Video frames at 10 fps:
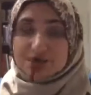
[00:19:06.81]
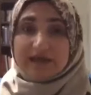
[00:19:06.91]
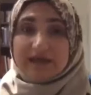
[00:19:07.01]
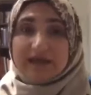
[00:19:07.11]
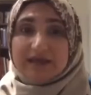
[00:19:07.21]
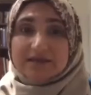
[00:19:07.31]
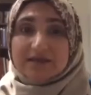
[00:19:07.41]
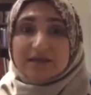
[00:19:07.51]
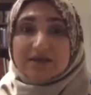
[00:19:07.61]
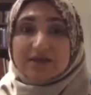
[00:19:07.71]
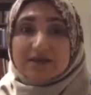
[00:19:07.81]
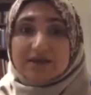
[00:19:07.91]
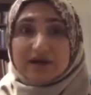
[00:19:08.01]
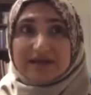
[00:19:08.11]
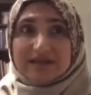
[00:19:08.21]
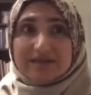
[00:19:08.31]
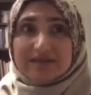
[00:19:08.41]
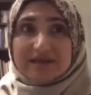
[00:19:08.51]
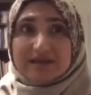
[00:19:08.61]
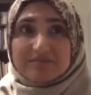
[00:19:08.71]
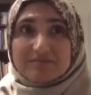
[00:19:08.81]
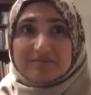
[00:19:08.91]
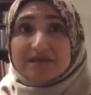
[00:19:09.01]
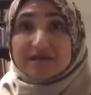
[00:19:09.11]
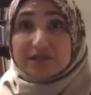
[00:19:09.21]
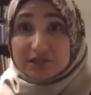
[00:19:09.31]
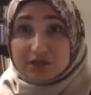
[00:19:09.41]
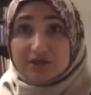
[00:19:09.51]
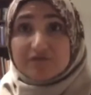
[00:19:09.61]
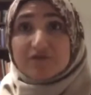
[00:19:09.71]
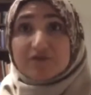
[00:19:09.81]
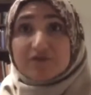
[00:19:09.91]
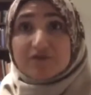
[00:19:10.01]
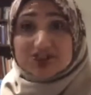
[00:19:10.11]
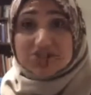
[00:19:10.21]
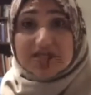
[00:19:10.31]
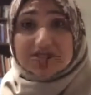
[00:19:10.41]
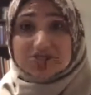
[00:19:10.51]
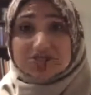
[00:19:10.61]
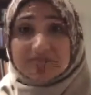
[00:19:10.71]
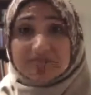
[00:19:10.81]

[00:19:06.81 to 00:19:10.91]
And, you know, and maybe learn from this change.